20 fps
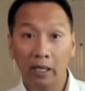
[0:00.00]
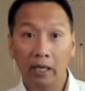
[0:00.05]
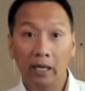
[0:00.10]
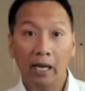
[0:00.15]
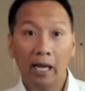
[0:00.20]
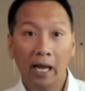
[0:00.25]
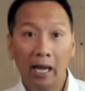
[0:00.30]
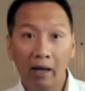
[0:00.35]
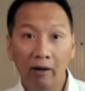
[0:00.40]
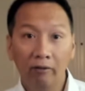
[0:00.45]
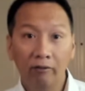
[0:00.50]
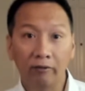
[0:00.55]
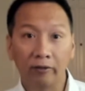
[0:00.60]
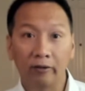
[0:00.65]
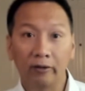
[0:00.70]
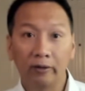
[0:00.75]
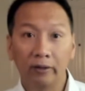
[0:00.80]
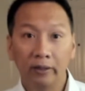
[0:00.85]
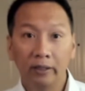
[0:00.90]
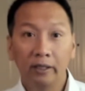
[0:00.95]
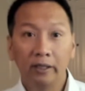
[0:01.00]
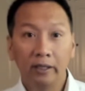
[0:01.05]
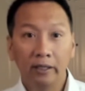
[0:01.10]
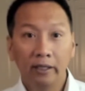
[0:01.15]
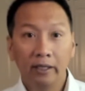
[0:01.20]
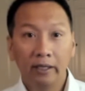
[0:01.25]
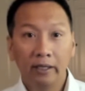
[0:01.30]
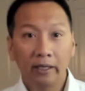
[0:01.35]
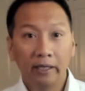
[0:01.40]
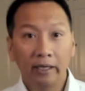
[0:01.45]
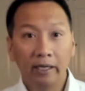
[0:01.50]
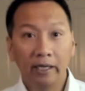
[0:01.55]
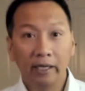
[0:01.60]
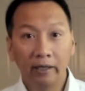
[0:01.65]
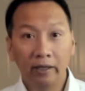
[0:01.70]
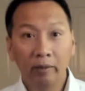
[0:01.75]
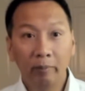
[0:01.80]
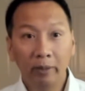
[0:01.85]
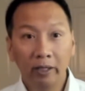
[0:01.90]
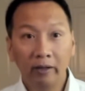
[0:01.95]
However, in the
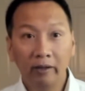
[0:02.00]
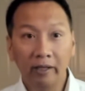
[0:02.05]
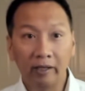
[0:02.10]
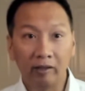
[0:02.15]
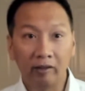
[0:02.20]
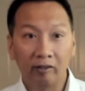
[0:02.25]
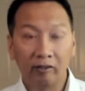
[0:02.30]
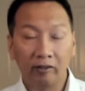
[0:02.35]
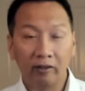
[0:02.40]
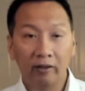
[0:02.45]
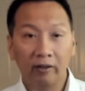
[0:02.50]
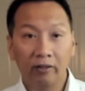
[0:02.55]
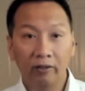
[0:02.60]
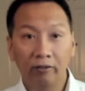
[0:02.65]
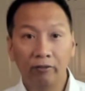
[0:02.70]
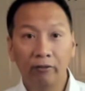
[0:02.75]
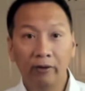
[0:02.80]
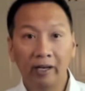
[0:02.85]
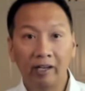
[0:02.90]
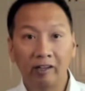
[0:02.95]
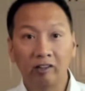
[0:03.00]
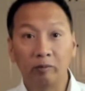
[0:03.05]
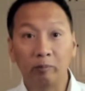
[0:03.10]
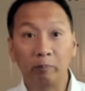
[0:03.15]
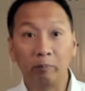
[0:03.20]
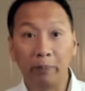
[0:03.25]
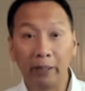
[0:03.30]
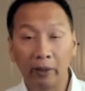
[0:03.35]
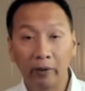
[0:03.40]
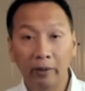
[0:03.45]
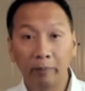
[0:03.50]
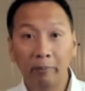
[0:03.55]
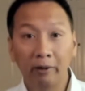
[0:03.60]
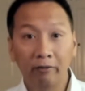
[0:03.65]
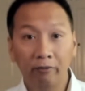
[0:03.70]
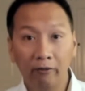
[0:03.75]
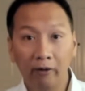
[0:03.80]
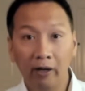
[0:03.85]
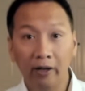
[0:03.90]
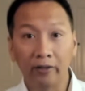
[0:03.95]
Middle East, the phrase "bury my
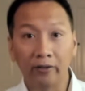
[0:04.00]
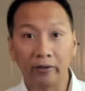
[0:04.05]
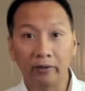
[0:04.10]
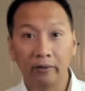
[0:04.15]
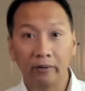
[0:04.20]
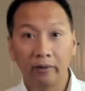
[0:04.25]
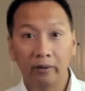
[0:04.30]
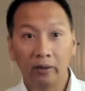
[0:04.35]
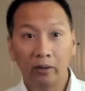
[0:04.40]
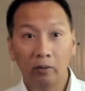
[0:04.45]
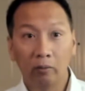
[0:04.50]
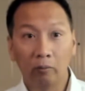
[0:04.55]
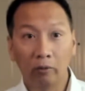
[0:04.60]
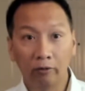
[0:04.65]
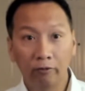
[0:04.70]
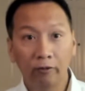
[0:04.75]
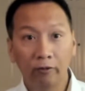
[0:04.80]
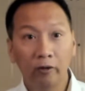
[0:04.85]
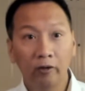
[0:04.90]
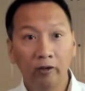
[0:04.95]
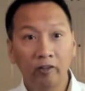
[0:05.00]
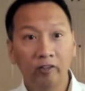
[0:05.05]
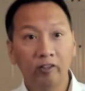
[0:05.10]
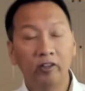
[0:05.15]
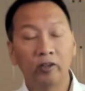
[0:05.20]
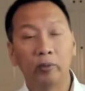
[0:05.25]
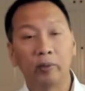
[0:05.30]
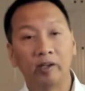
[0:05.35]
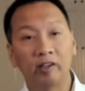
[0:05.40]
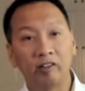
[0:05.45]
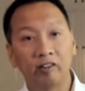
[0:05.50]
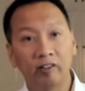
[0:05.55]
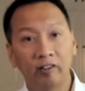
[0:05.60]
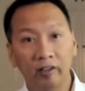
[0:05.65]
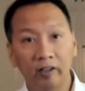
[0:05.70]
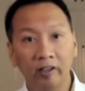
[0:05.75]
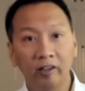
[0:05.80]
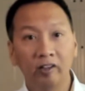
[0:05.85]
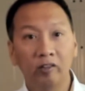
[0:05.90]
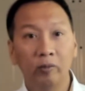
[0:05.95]
father" refers to a
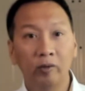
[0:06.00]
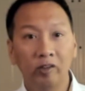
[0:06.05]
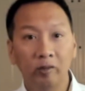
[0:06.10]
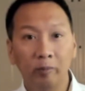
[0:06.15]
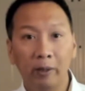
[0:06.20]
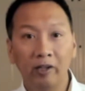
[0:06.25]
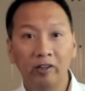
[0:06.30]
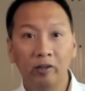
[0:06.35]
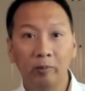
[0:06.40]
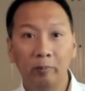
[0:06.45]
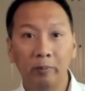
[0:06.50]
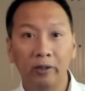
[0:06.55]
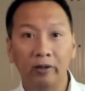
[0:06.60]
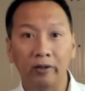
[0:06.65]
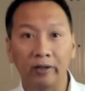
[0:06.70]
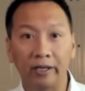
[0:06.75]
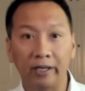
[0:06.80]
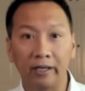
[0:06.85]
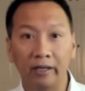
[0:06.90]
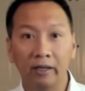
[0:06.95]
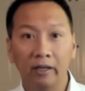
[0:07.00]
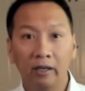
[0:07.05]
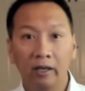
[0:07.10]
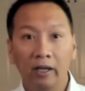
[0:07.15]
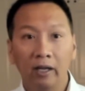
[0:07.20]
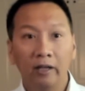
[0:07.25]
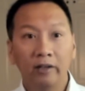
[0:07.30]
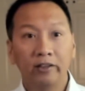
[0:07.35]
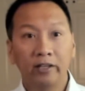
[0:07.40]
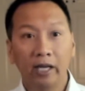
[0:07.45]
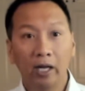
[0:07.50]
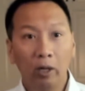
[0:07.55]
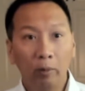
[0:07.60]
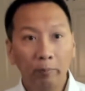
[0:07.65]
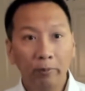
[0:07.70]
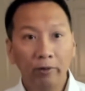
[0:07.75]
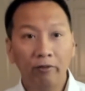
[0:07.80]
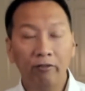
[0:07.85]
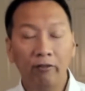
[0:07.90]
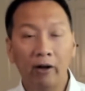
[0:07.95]
son's responsibility to help the
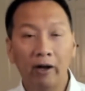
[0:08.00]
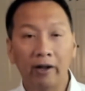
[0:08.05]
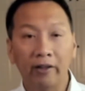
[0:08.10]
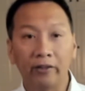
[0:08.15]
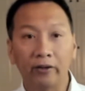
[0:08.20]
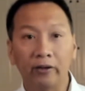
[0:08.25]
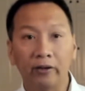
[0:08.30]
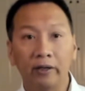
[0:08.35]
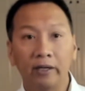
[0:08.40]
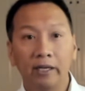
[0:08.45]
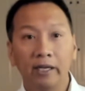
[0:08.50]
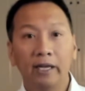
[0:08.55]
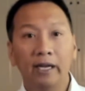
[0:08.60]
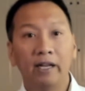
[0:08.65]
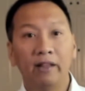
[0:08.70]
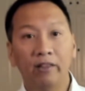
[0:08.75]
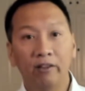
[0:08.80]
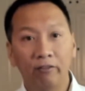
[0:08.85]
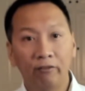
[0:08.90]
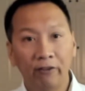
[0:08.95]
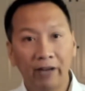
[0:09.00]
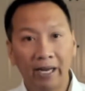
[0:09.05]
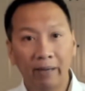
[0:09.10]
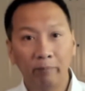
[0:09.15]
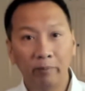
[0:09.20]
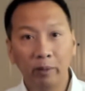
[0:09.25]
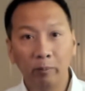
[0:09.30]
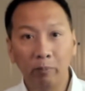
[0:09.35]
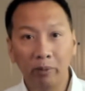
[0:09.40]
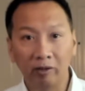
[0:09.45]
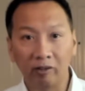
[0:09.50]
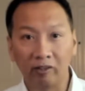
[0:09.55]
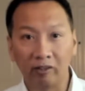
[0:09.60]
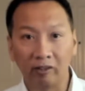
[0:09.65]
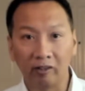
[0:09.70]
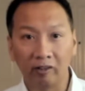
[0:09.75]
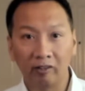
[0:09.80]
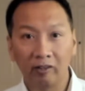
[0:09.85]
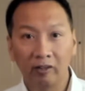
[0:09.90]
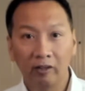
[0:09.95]
father in the family
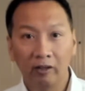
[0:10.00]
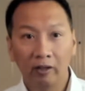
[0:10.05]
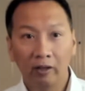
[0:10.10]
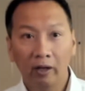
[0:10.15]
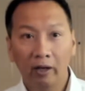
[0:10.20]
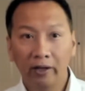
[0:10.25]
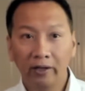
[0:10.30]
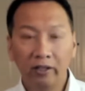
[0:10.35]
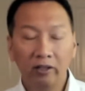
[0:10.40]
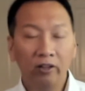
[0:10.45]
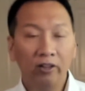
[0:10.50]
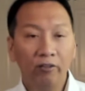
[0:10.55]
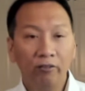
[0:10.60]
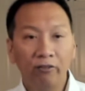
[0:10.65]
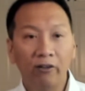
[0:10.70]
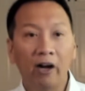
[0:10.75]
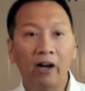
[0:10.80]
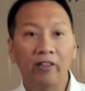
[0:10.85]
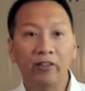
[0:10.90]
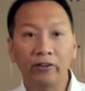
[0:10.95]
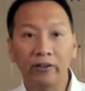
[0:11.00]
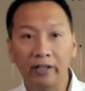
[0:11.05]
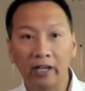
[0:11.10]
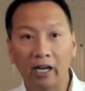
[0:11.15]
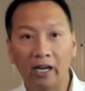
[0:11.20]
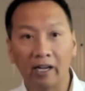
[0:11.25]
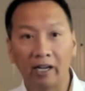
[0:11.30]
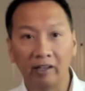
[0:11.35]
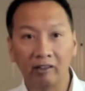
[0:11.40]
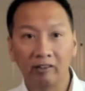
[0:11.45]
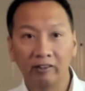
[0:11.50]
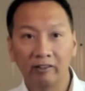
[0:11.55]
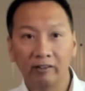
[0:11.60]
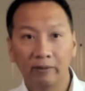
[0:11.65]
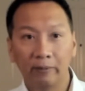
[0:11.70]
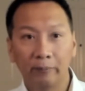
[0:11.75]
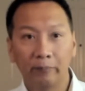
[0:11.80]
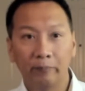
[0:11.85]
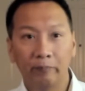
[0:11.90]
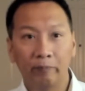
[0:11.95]
business until the father dies.
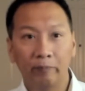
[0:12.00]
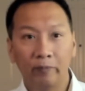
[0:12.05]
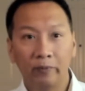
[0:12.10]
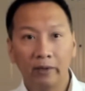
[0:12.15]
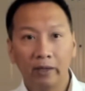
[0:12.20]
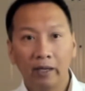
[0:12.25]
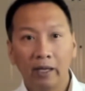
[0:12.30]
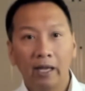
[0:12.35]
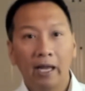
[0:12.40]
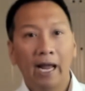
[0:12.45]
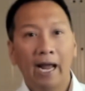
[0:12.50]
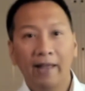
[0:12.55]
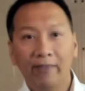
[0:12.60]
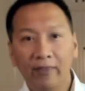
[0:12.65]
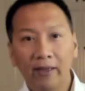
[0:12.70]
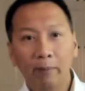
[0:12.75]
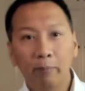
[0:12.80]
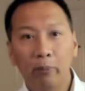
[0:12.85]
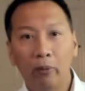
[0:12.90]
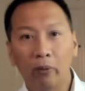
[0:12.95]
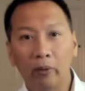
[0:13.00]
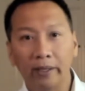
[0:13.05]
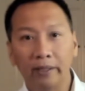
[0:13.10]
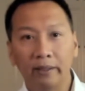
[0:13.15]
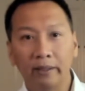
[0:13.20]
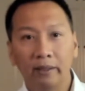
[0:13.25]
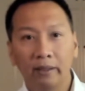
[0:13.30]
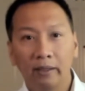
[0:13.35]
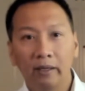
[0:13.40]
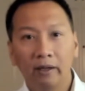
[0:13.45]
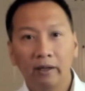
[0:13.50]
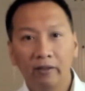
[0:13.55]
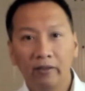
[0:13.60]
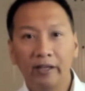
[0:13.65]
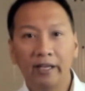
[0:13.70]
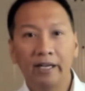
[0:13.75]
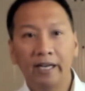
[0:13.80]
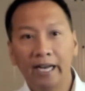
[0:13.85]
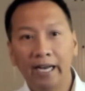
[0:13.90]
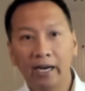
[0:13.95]
At that point, the
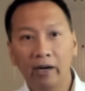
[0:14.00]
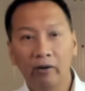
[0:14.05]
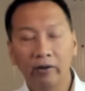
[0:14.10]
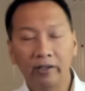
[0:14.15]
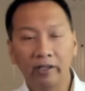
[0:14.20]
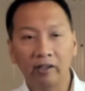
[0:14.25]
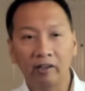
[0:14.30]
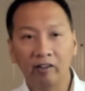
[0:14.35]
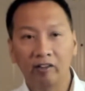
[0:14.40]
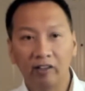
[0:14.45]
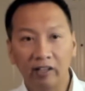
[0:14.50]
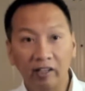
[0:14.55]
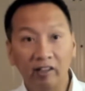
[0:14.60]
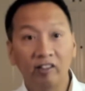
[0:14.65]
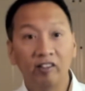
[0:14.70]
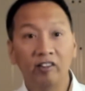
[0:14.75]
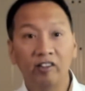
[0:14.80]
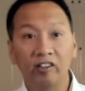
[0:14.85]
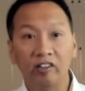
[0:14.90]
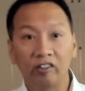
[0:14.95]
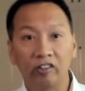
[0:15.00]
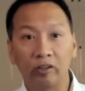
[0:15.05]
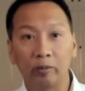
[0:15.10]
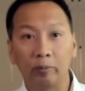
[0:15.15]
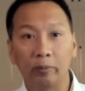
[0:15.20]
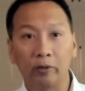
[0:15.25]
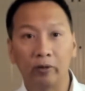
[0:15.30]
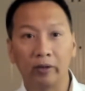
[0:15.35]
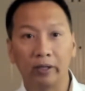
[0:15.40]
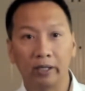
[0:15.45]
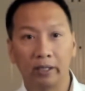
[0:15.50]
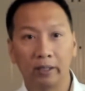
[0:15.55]
inheritance is distributed.